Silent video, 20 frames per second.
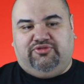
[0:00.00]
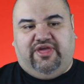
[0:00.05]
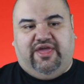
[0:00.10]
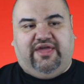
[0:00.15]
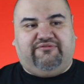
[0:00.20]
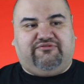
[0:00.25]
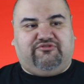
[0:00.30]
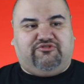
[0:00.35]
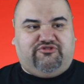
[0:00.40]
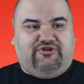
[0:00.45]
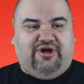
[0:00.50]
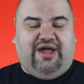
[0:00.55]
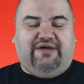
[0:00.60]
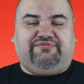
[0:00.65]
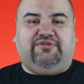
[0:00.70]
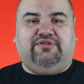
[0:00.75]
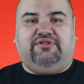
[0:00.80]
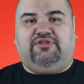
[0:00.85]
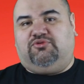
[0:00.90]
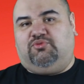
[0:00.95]
They have
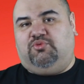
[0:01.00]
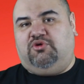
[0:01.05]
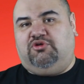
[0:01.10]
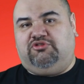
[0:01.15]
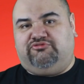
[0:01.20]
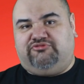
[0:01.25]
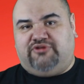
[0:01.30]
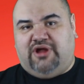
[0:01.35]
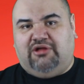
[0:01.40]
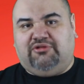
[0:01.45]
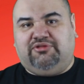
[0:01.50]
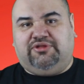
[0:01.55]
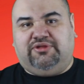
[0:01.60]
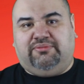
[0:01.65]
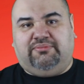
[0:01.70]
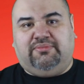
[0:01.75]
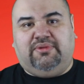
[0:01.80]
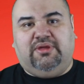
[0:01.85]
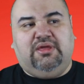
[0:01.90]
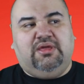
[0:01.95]
crafted this world around
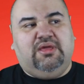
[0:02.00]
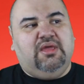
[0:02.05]
him,